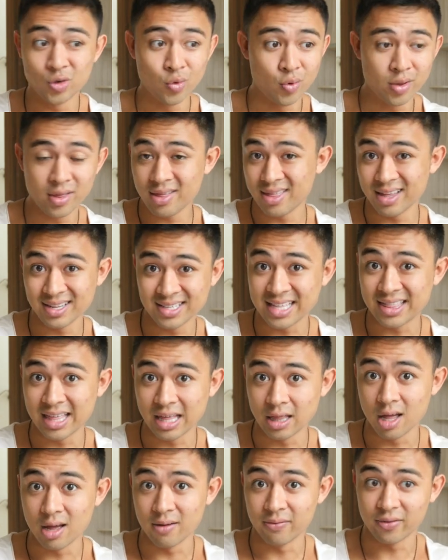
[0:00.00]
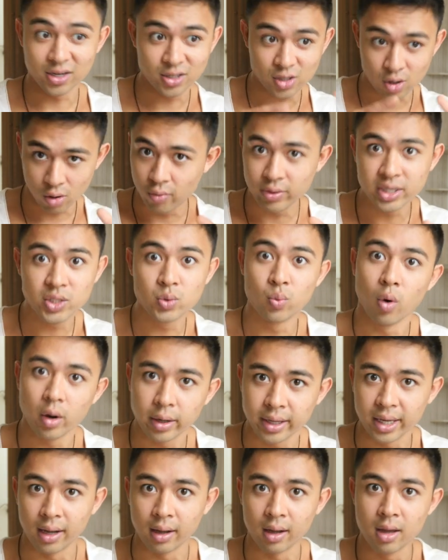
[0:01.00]
doing the things that they love because they're always
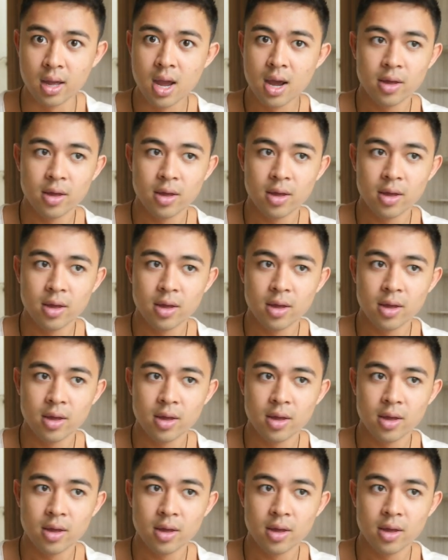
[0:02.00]
working.